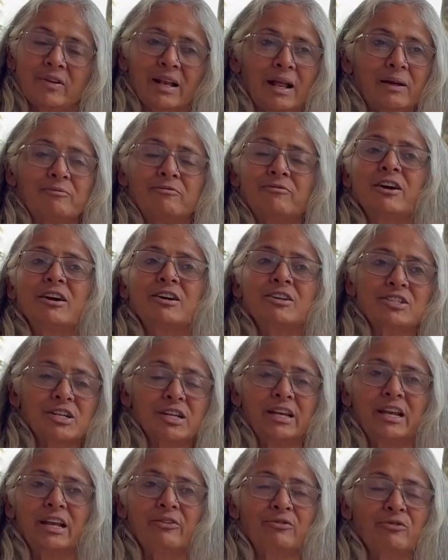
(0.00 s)
I'm
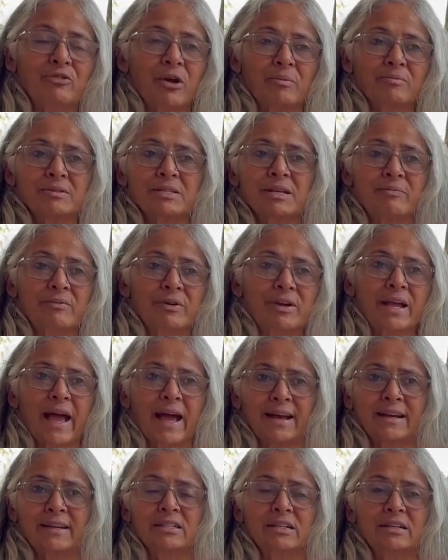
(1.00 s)
functioning from some
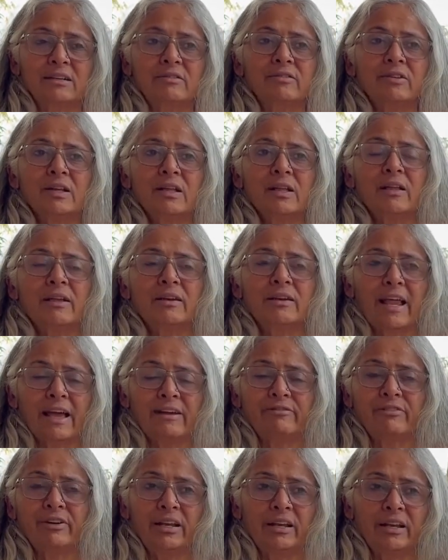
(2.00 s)
reactive,
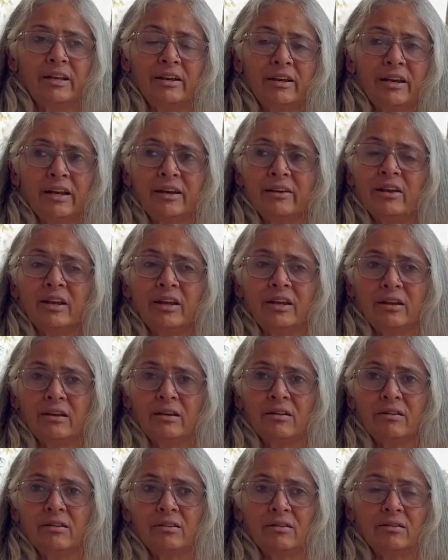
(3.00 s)
life alienating,